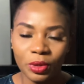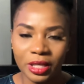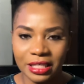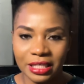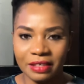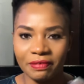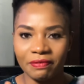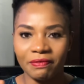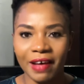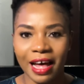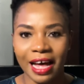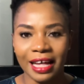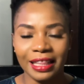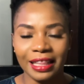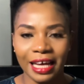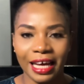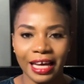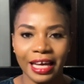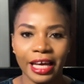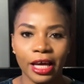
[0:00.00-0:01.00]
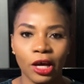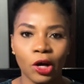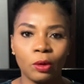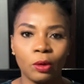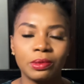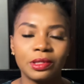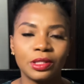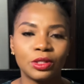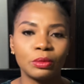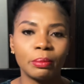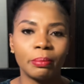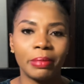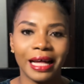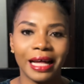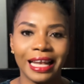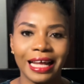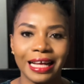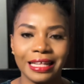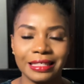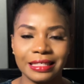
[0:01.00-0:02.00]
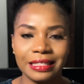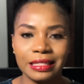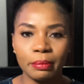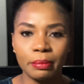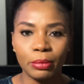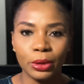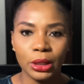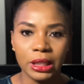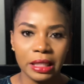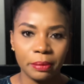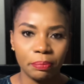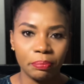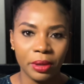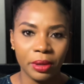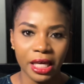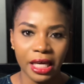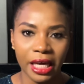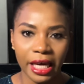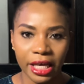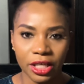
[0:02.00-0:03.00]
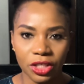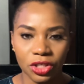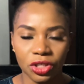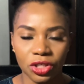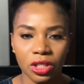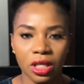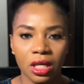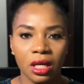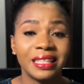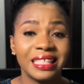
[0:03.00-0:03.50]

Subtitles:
is the fact that it helps to balance the body pH.